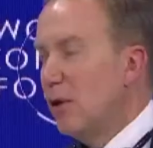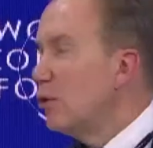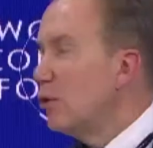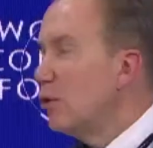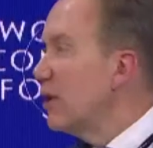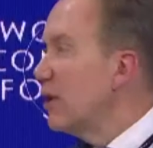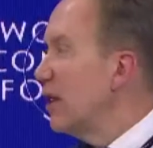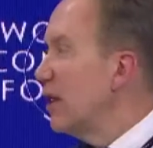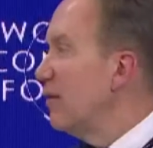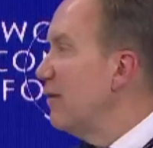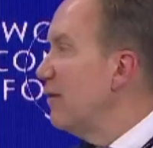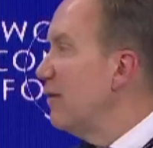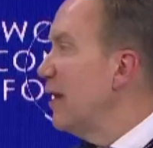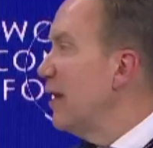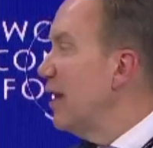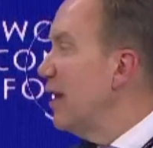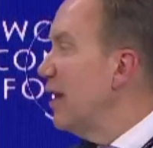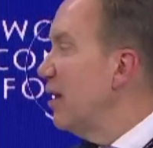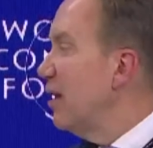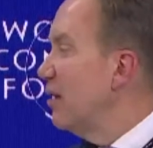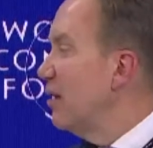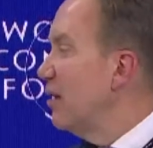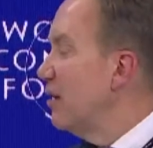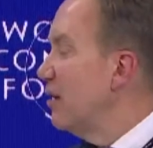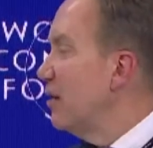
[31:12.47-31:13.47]
How can
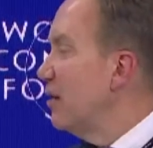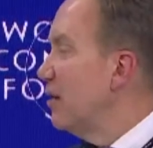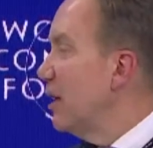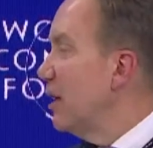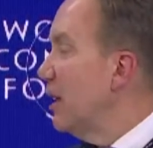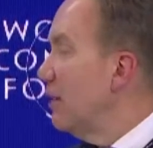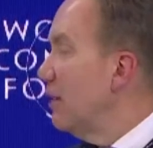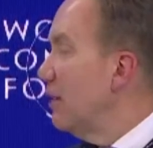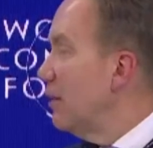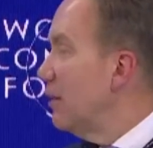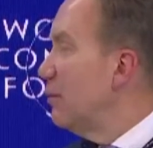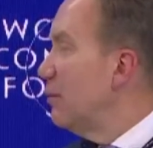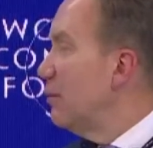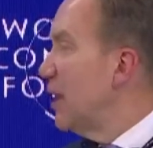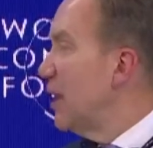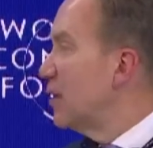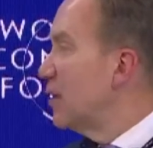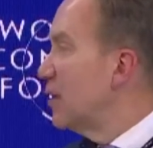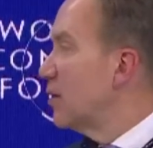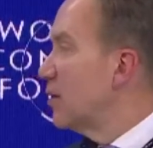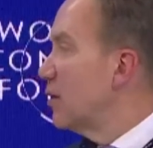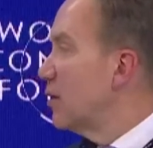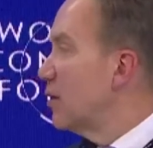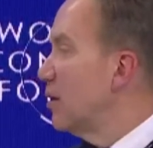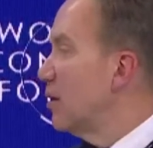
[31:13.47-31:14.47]
we even
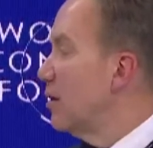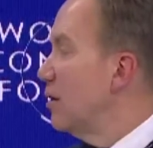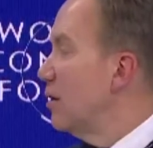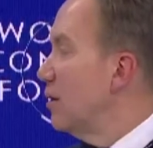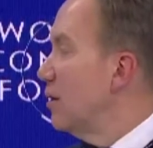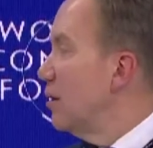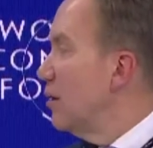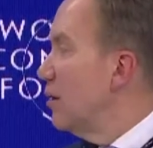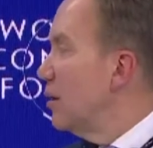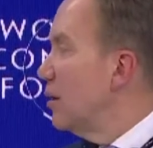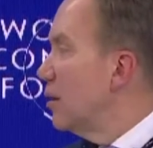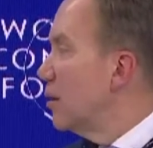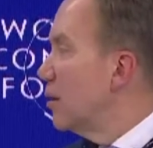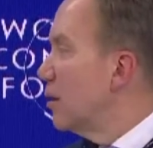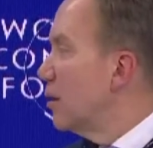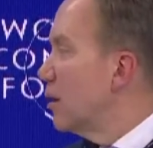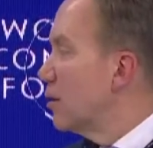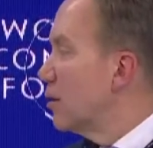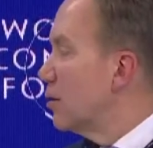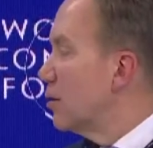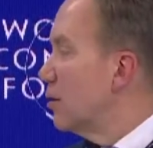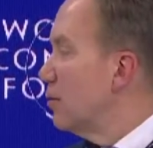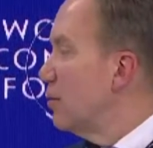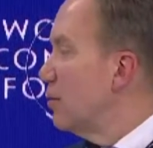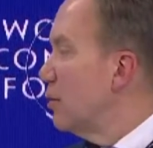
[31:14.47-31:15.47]
better
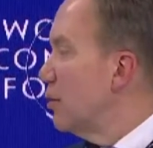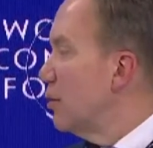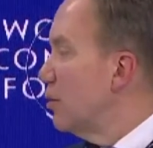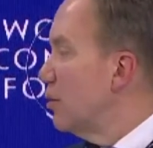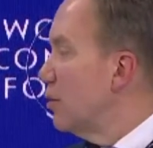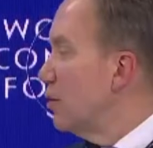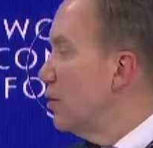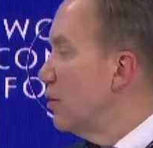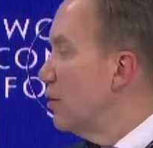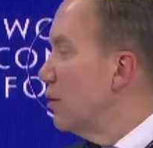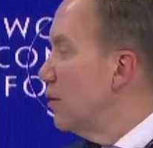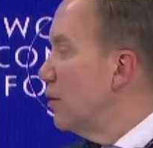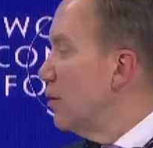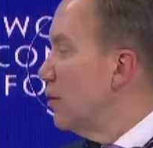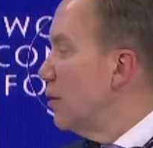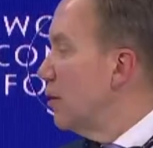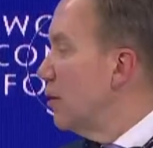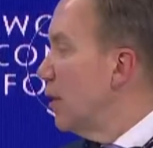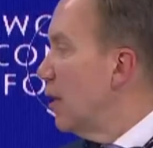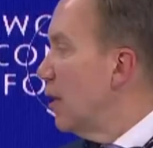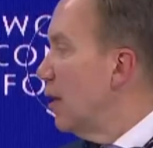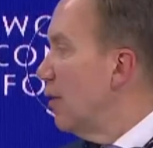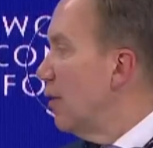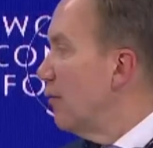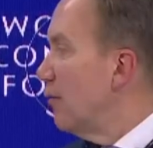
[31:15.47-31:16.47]
contribute
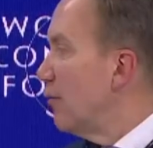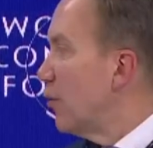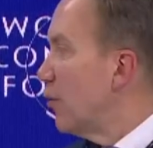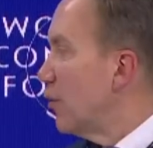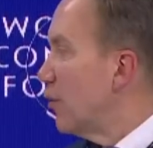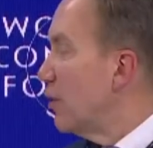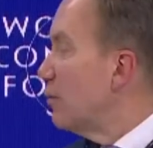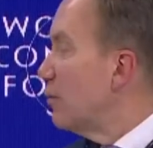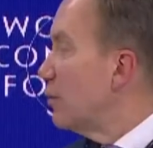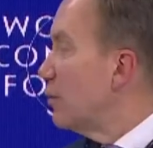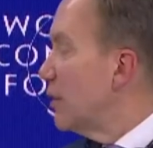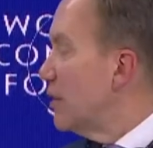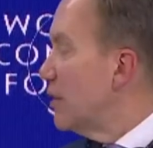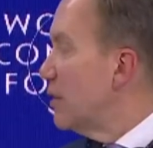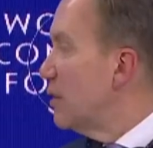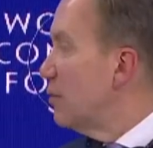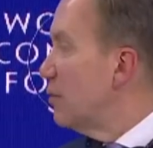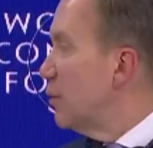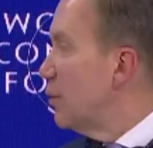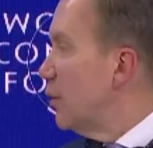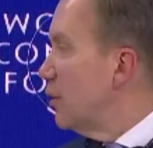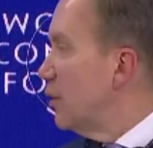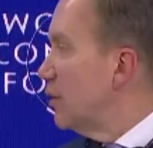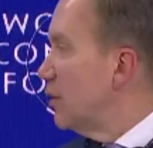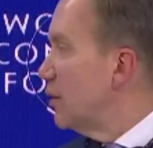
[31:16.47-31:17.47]
for the
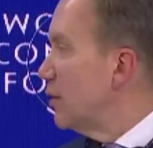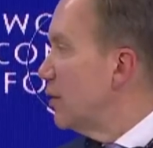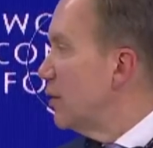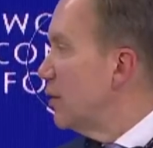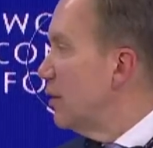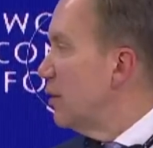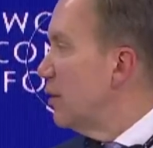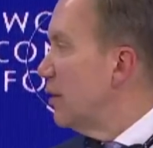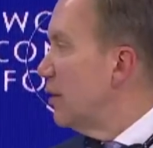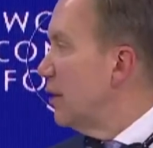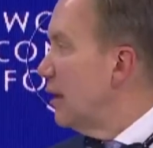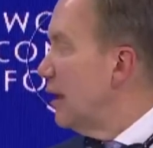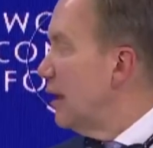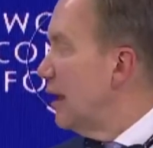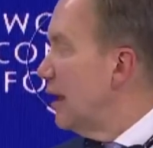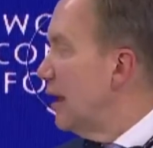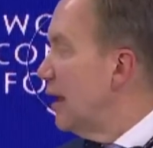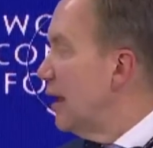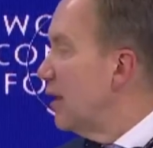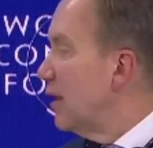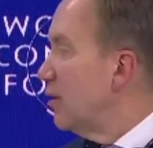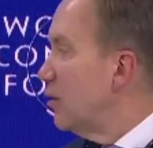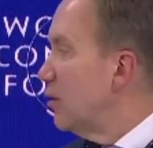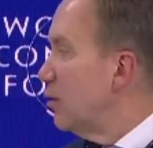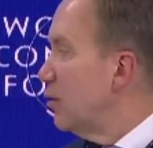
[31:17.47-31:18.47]
principles
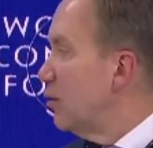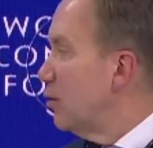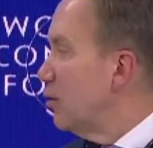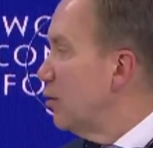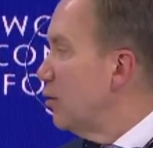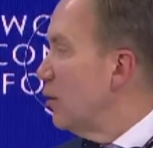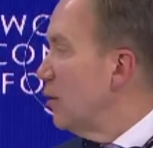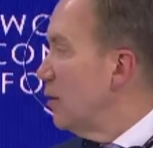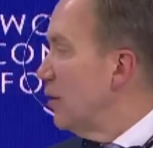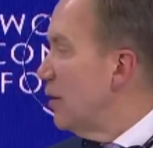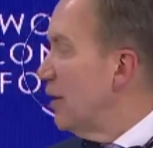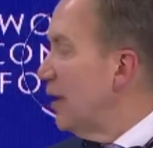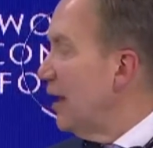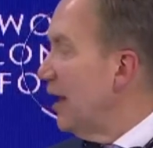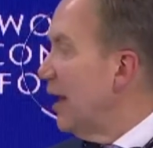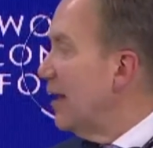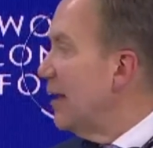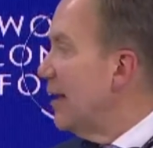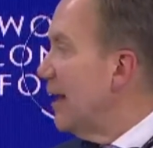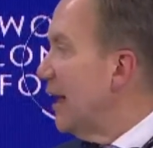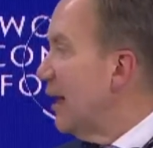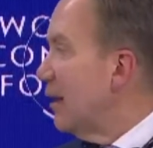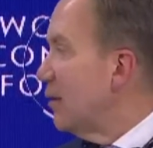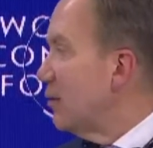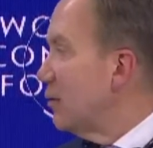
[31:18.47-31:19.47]
you
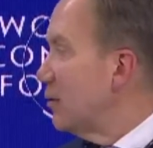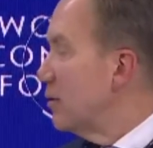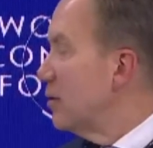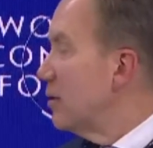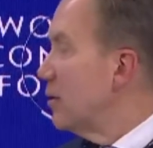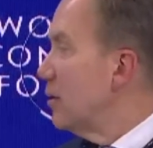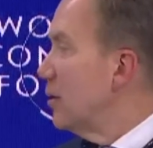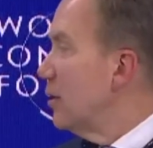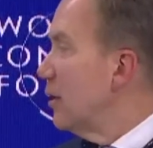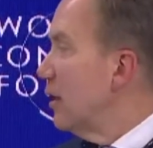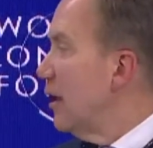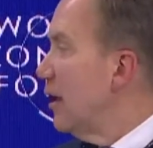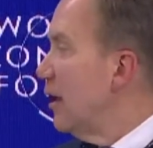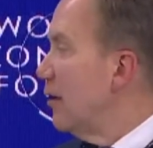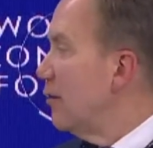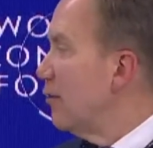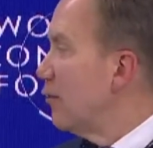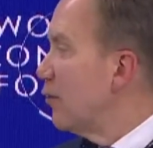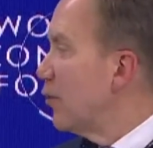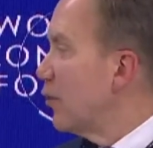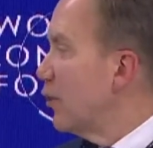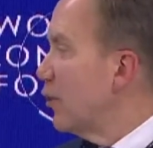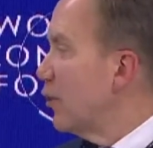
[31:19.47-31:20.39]
laid out and